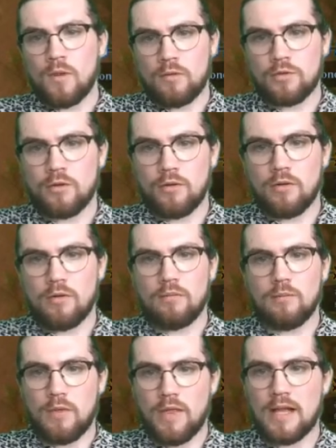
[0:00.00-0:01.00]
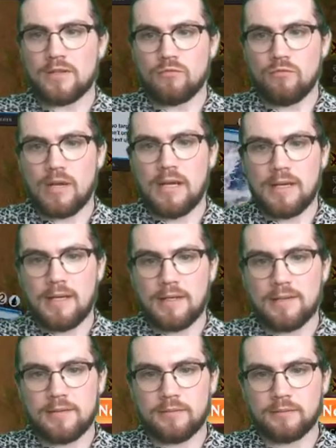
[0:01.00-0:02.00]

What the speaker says: Turn over. Well, that's really nice.